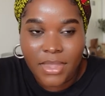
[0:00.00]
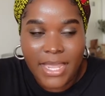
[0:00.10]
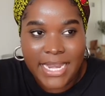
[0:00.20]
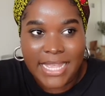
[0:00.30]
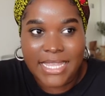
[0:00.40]

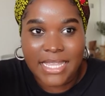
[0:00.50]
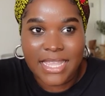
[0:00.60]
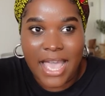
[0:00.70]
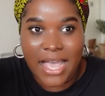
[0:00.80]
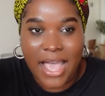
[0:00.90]
And I think
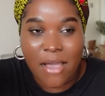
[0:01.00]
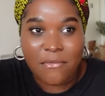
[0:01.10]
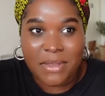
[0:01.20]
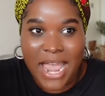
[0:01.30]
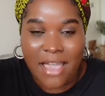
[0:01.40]
that
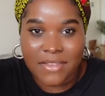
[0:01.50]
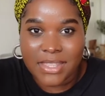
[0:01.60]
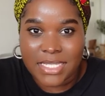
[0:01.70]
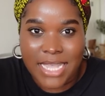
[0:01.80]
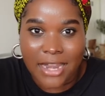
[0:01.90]
I've been having
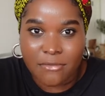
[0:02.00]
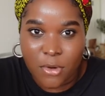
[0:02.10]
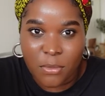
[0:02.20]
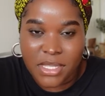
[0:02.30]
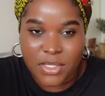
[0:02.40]
these kind of
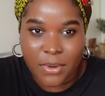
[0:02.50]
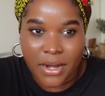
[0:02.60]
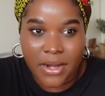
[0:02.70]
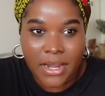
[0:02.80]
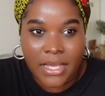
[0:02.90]
moments where